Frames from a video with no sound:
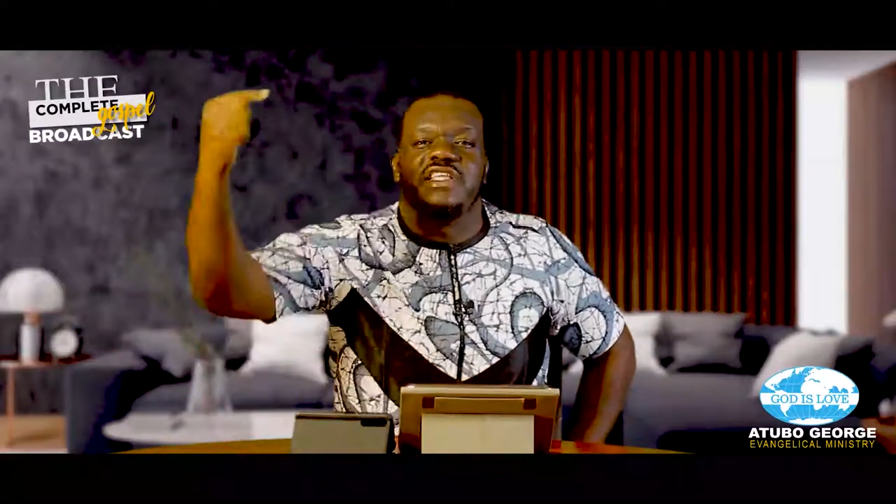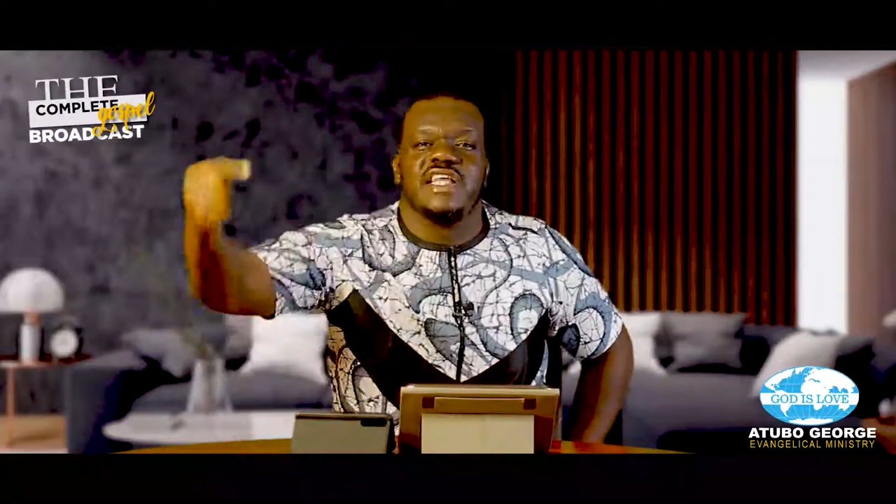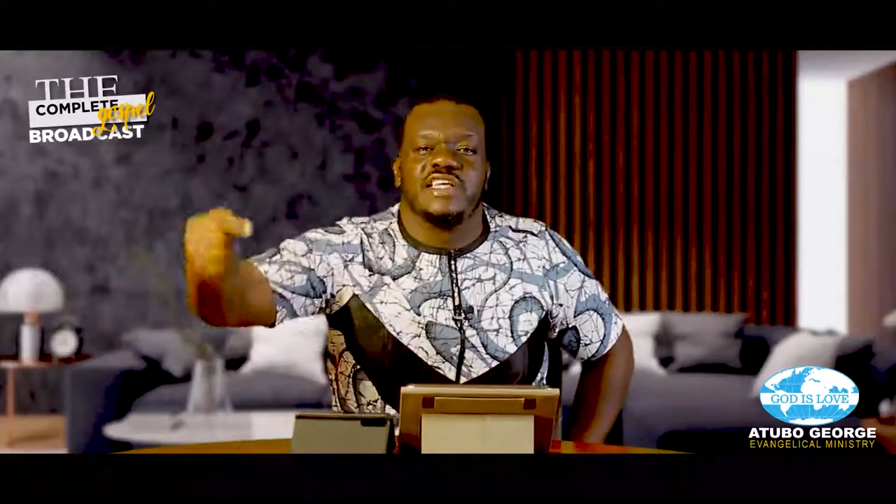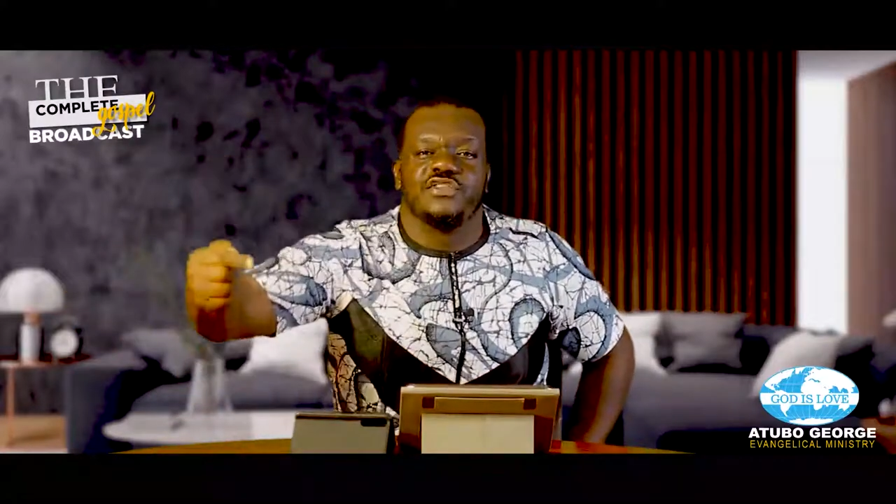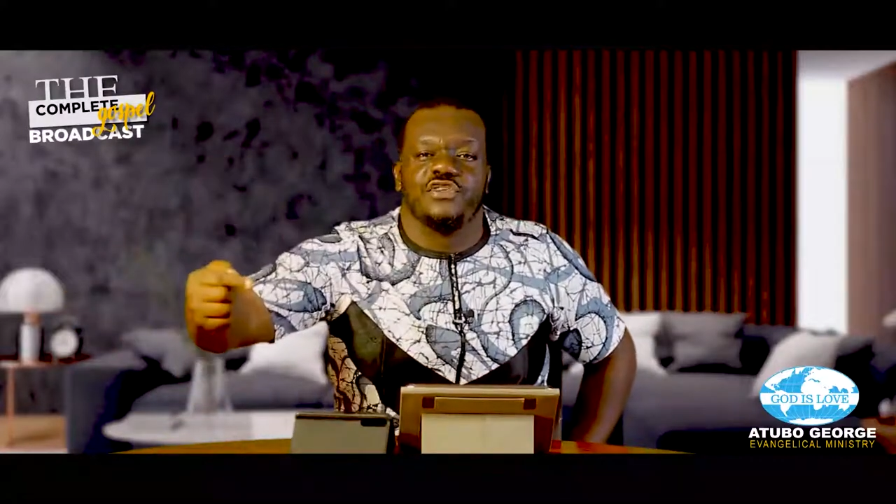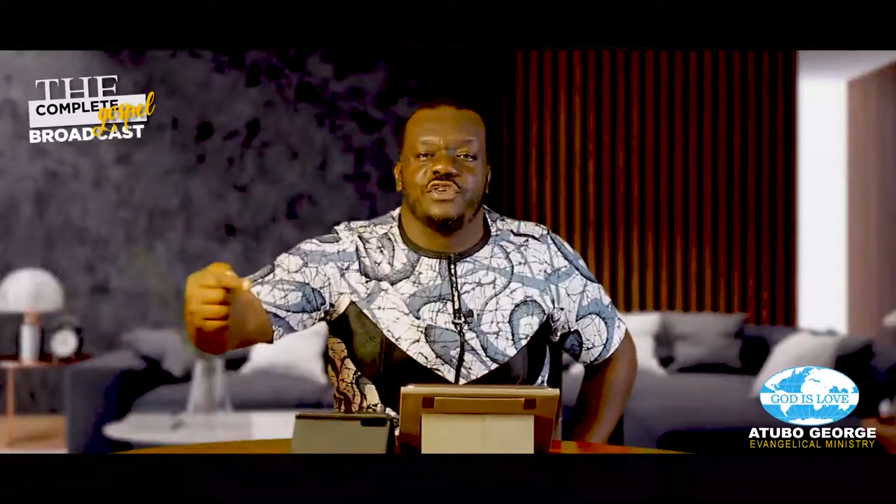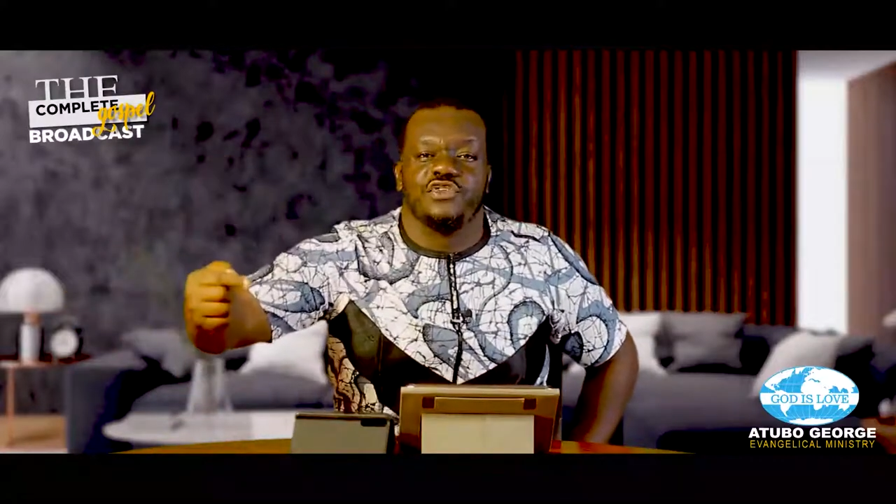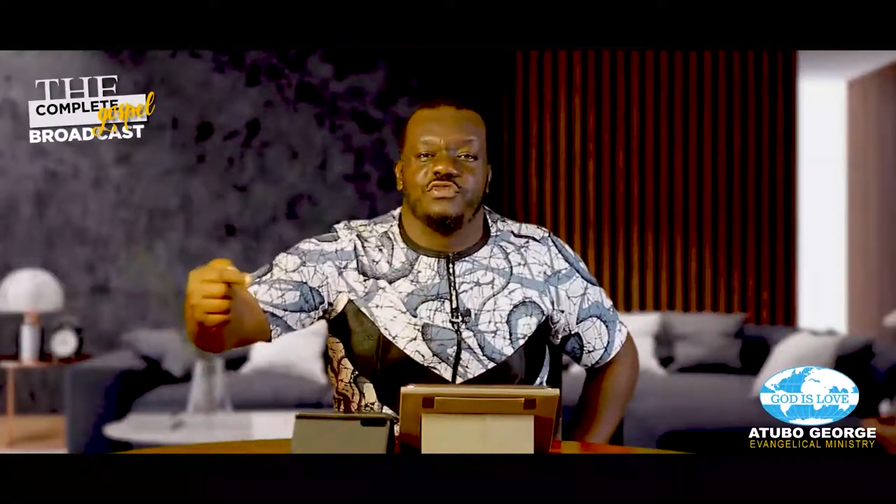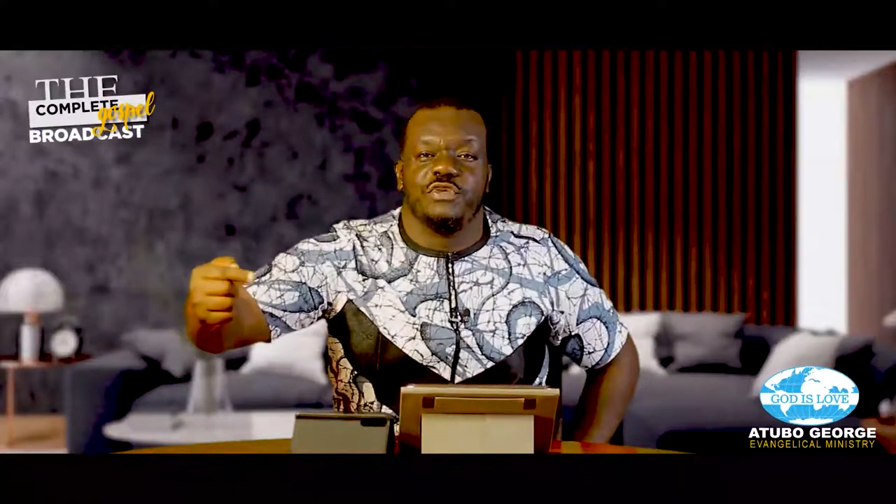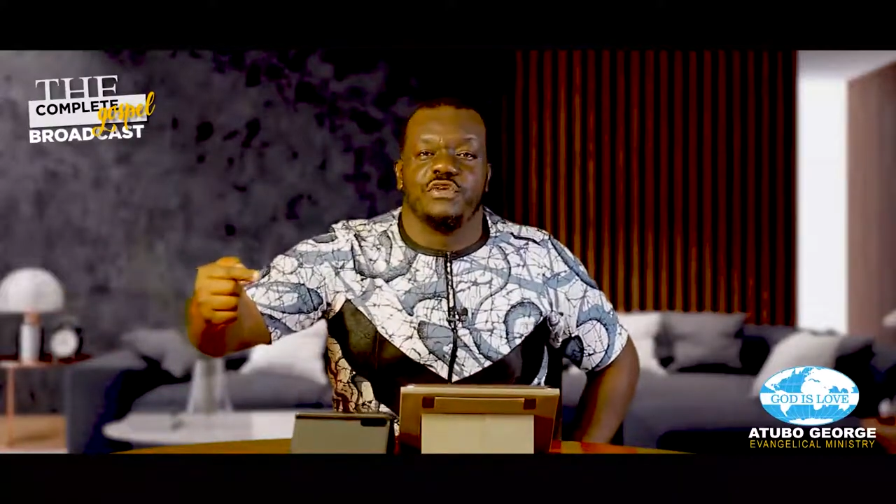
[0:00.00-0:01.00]
next door
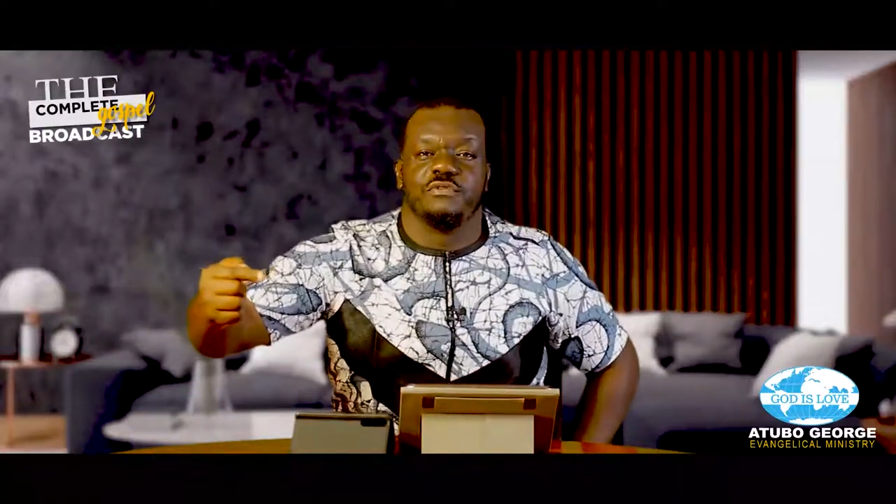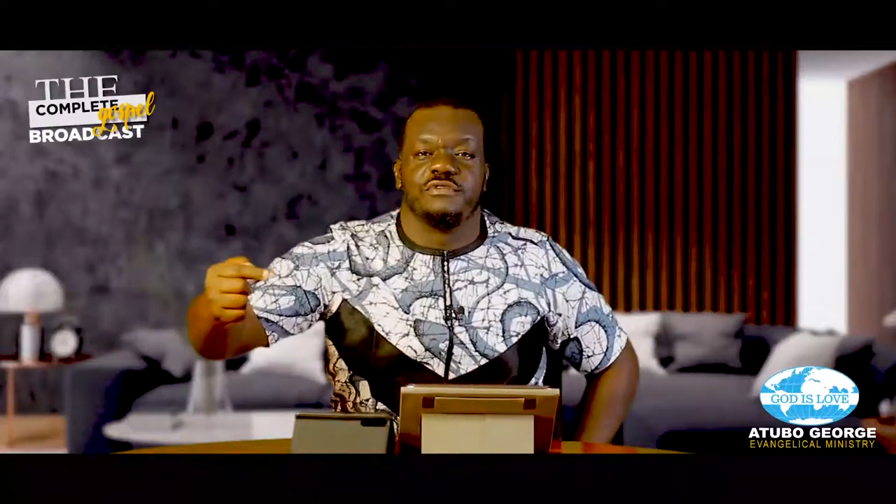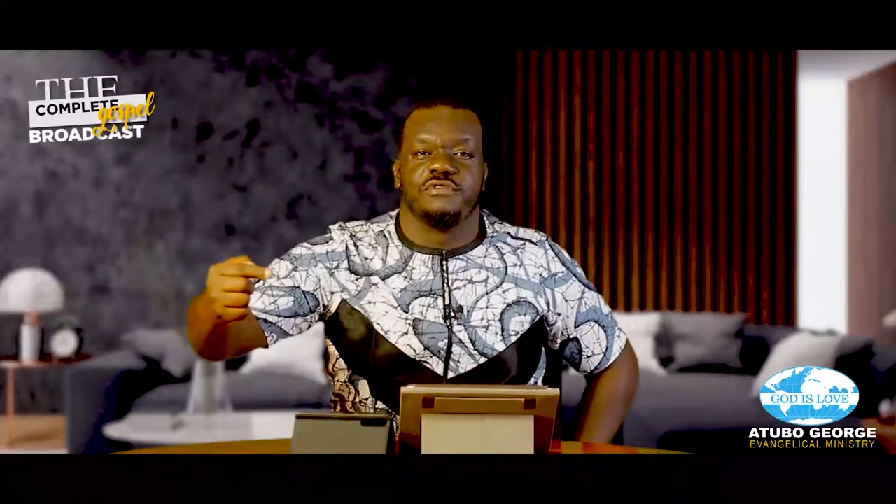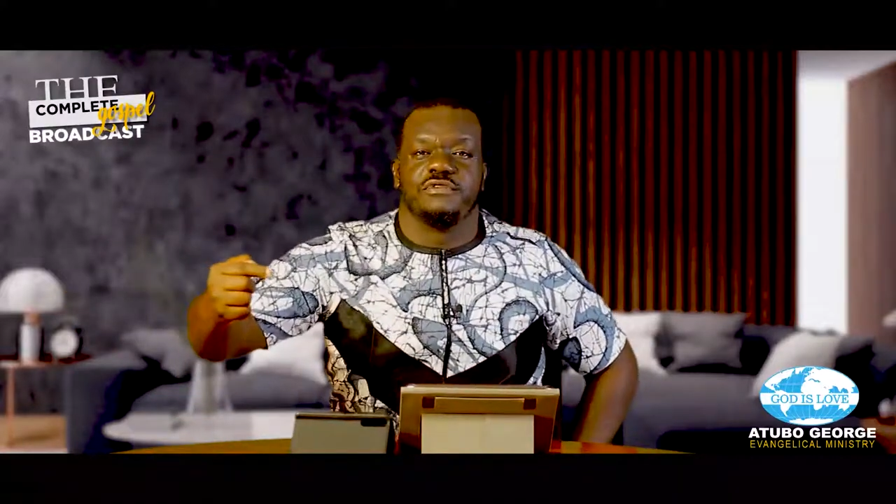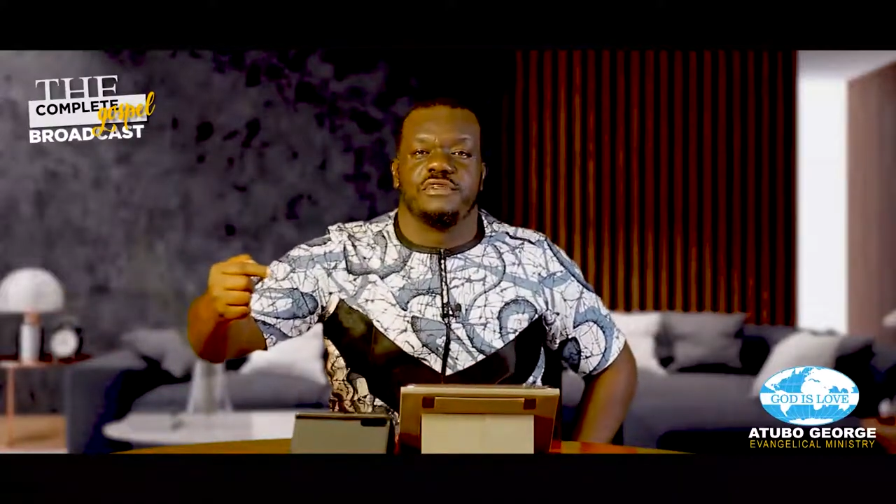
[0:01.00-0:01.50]
to be open.